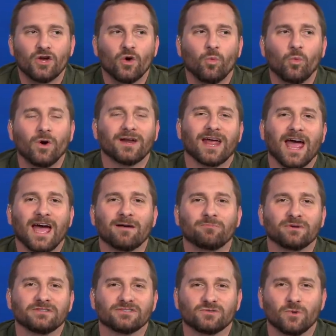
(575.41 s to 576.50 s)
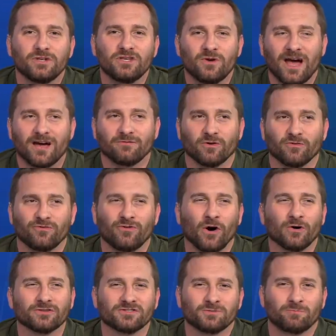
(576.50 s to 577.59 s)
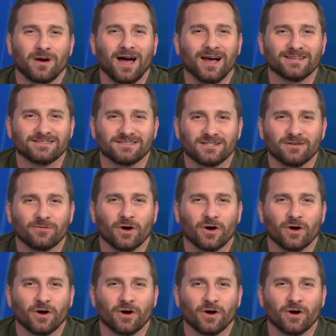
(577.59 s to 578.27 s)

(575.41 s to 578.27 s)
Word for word: What happens when you have a false positive